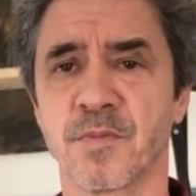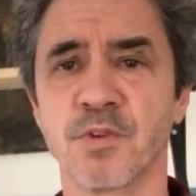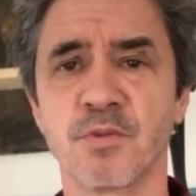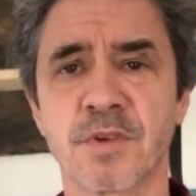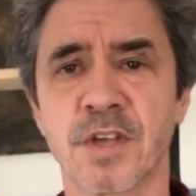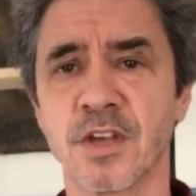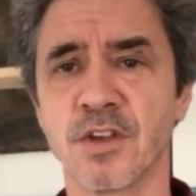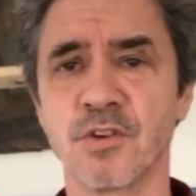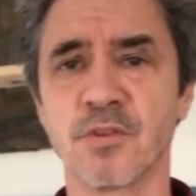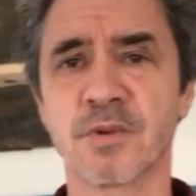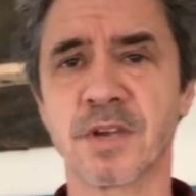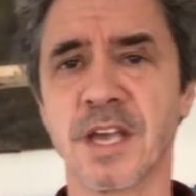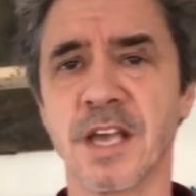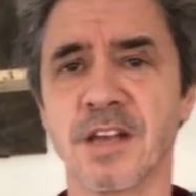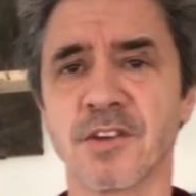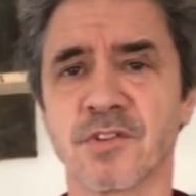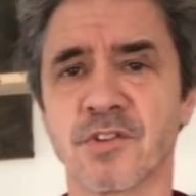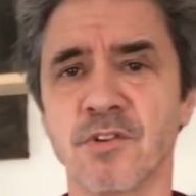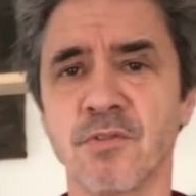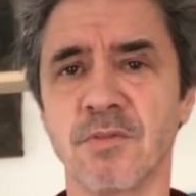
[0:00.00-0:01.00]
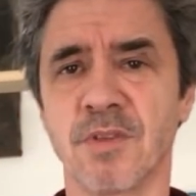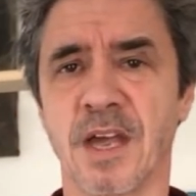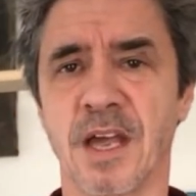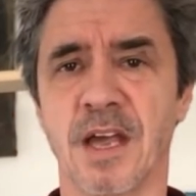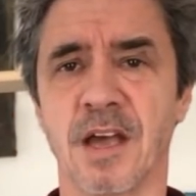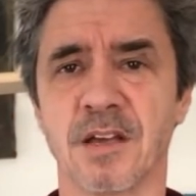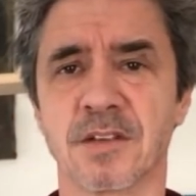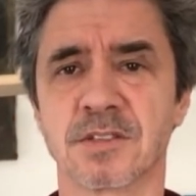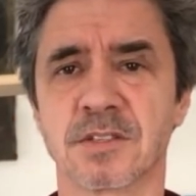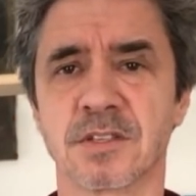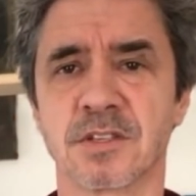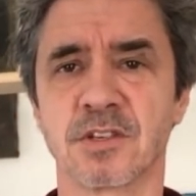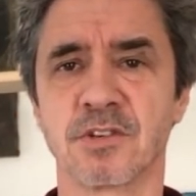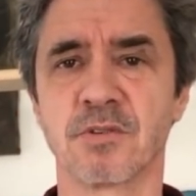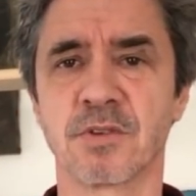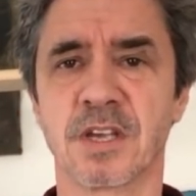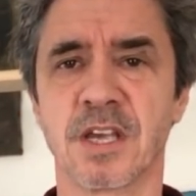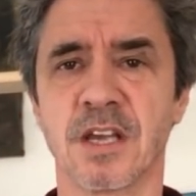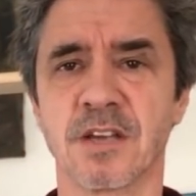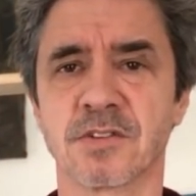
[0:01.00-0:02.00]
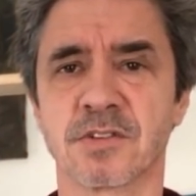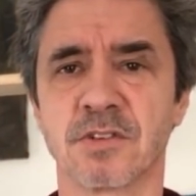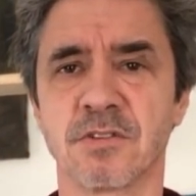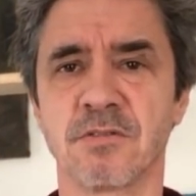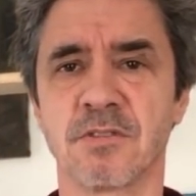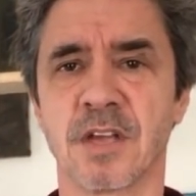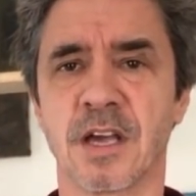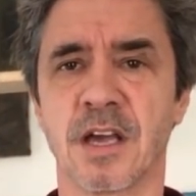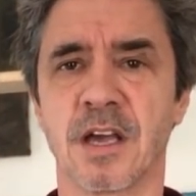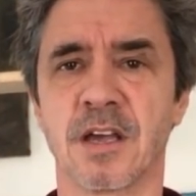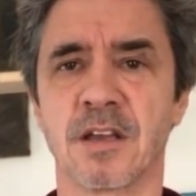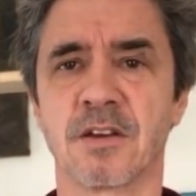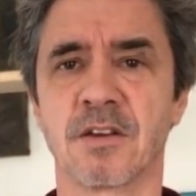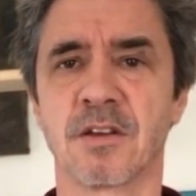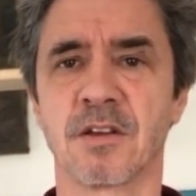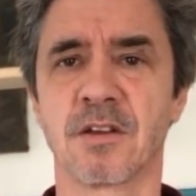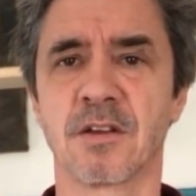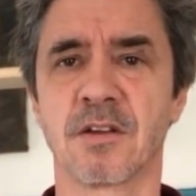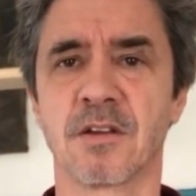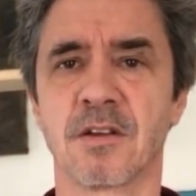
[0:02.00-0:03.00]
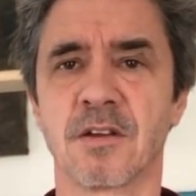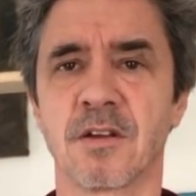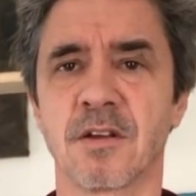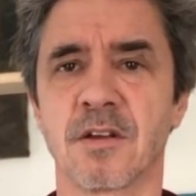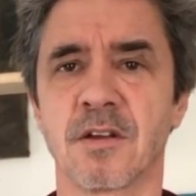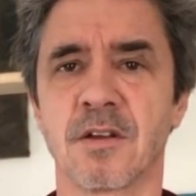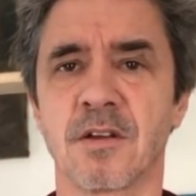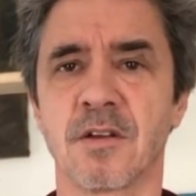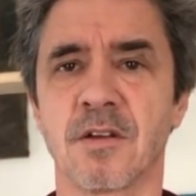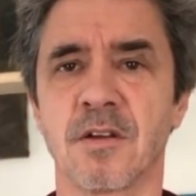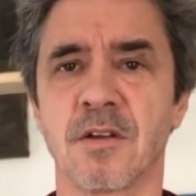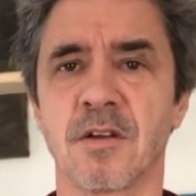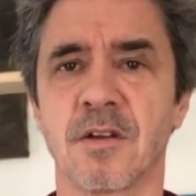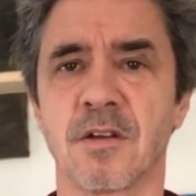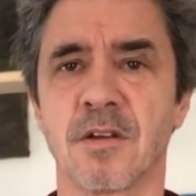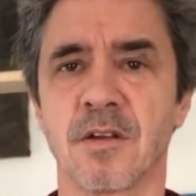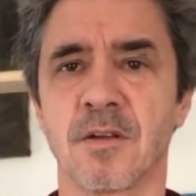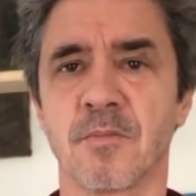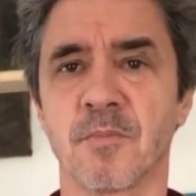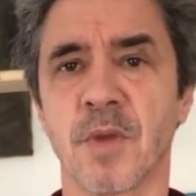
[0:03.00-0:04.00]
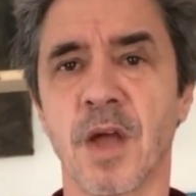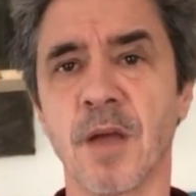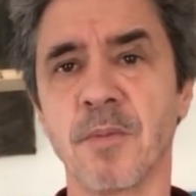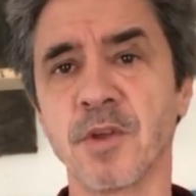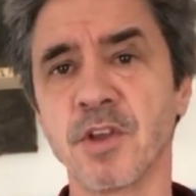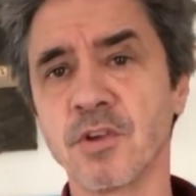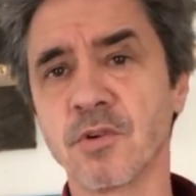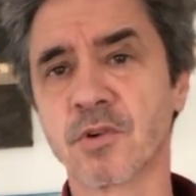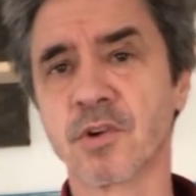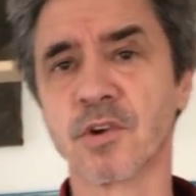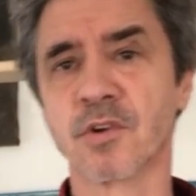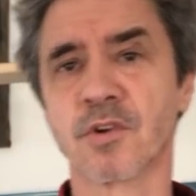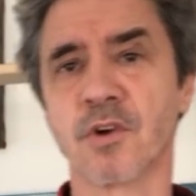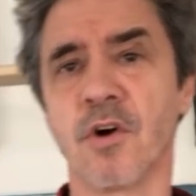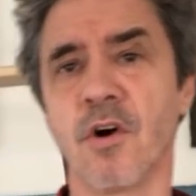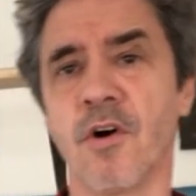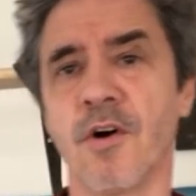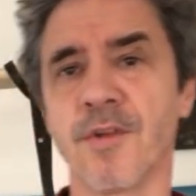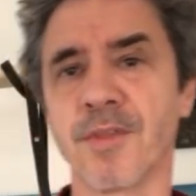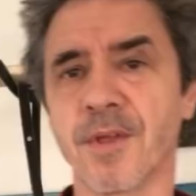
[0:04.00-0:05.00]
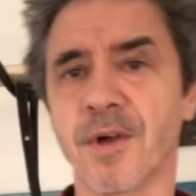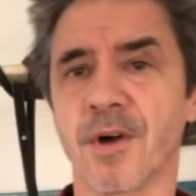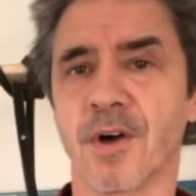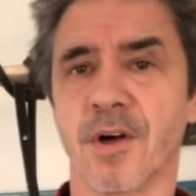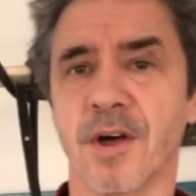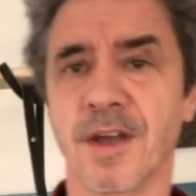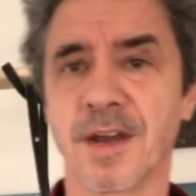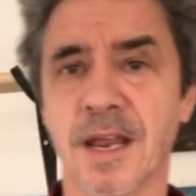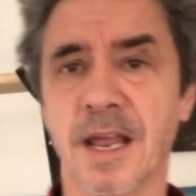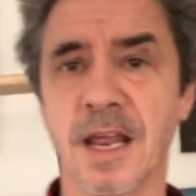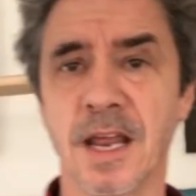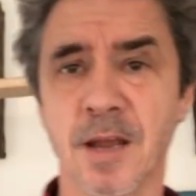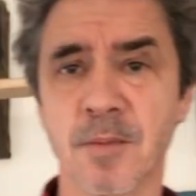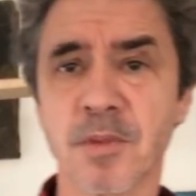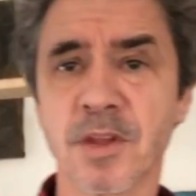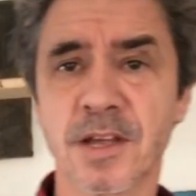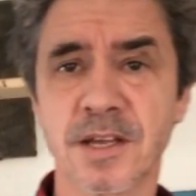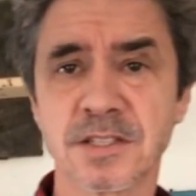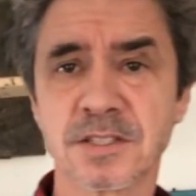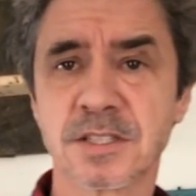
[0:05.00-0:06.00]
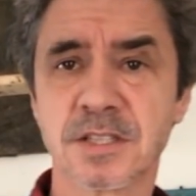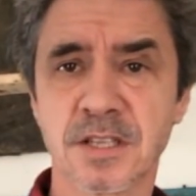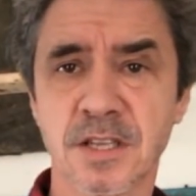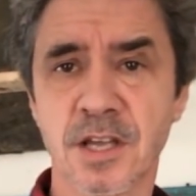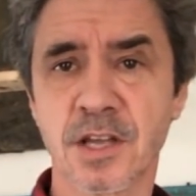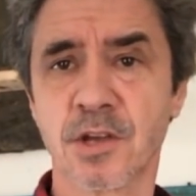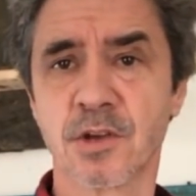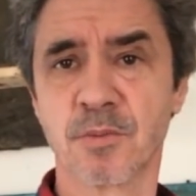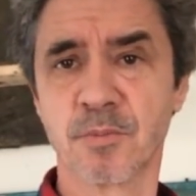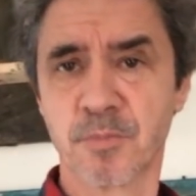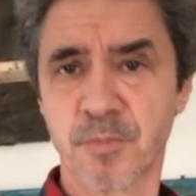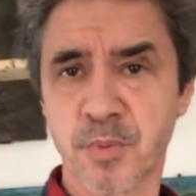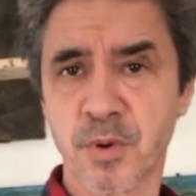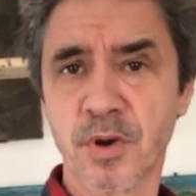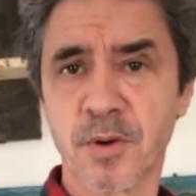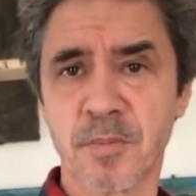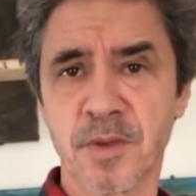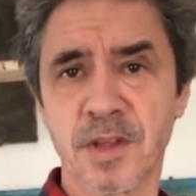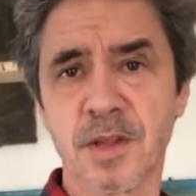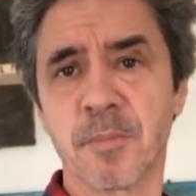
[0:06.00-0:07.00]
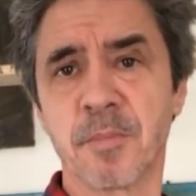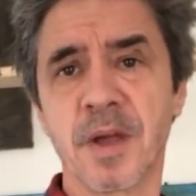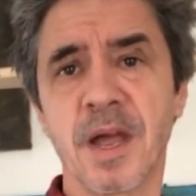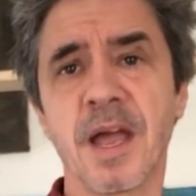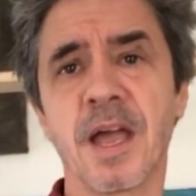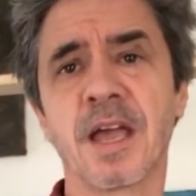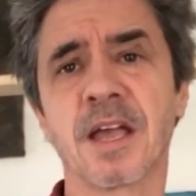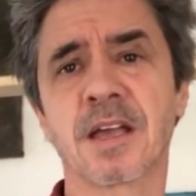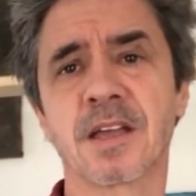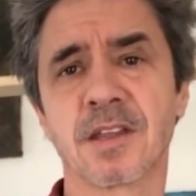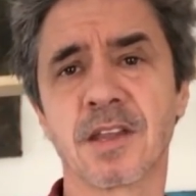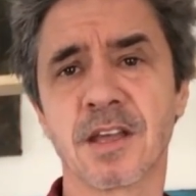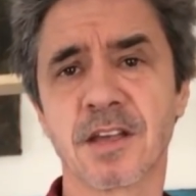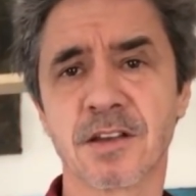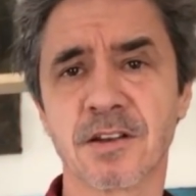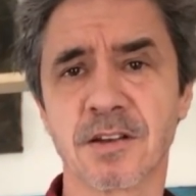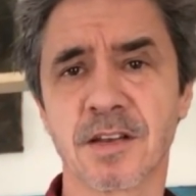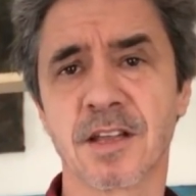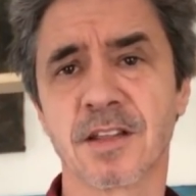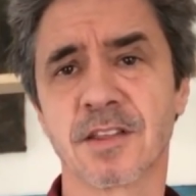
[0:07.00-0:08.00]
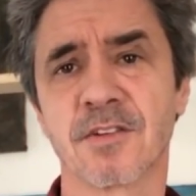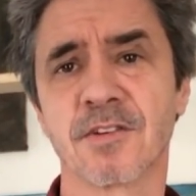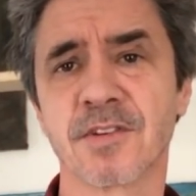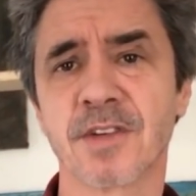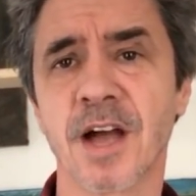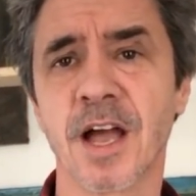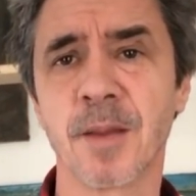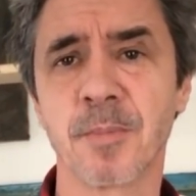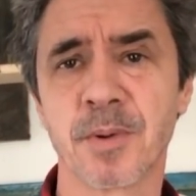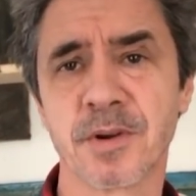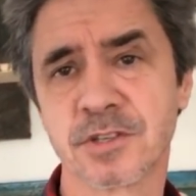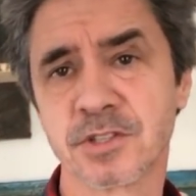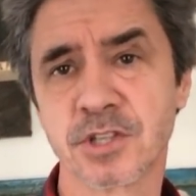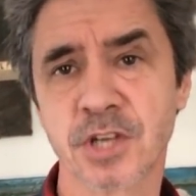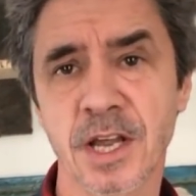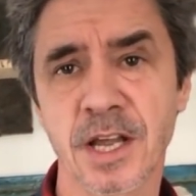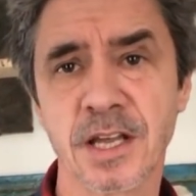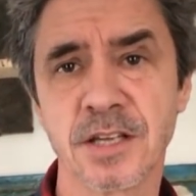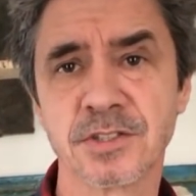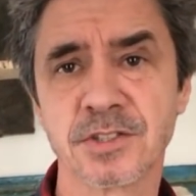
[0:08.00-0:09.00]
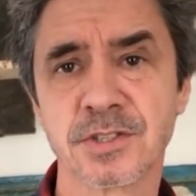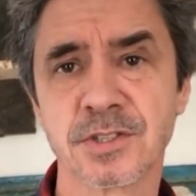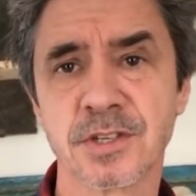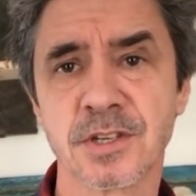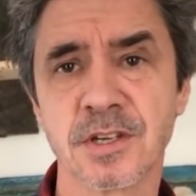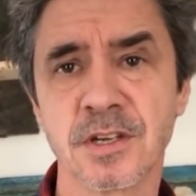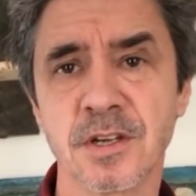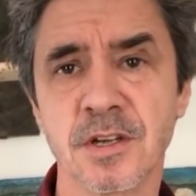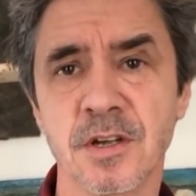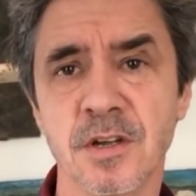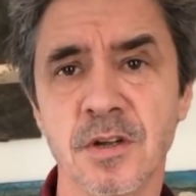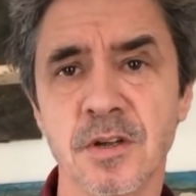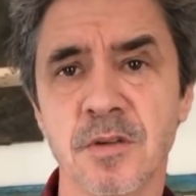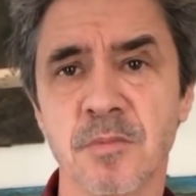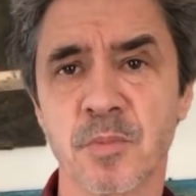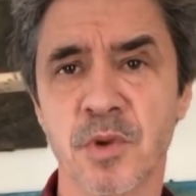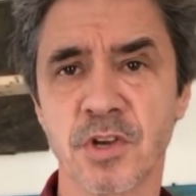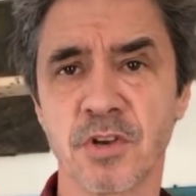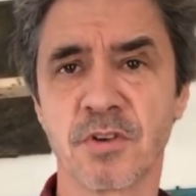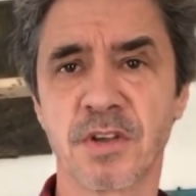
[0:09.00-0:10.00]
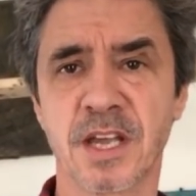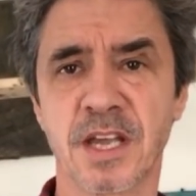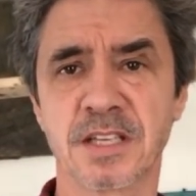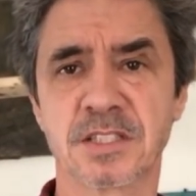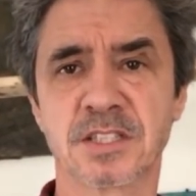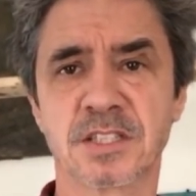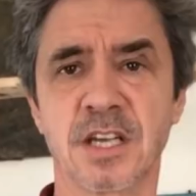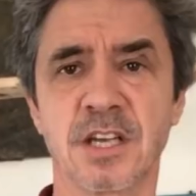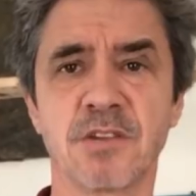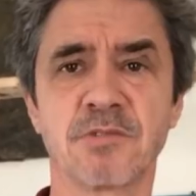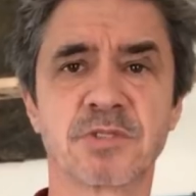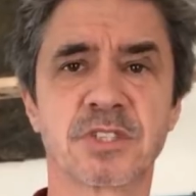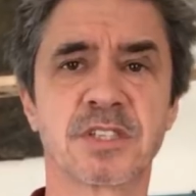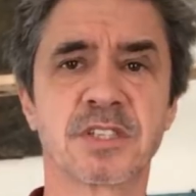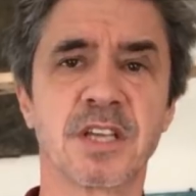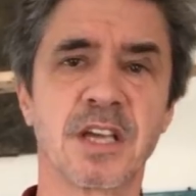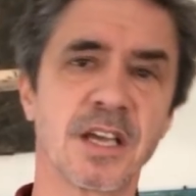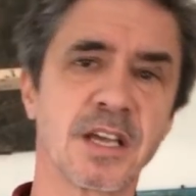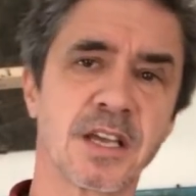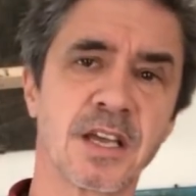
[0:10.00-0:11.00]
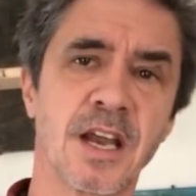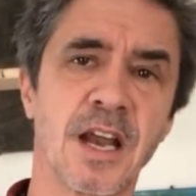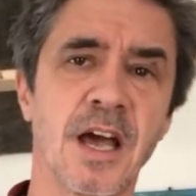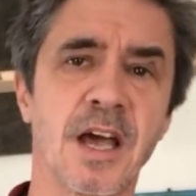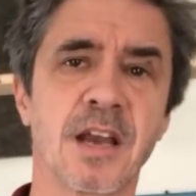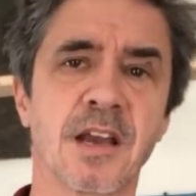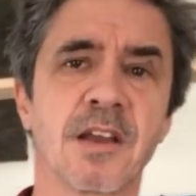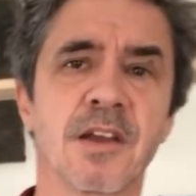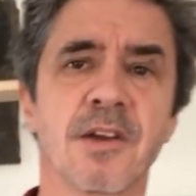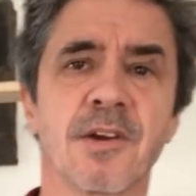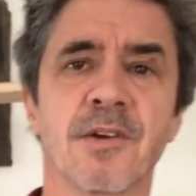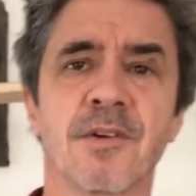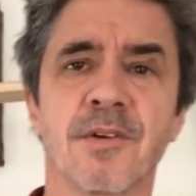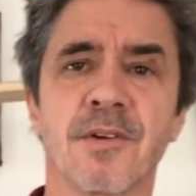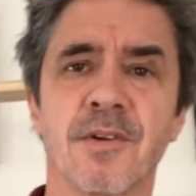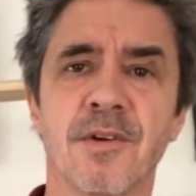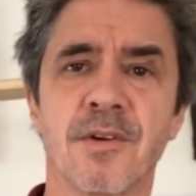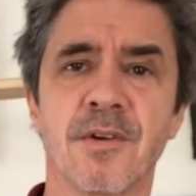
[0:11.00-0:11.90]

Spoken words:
You can't do that. You can't do that. Maybe you could call an ambulance and they could put them in the back and they could get their diaper changed. But you can't say, you stink, get out of here.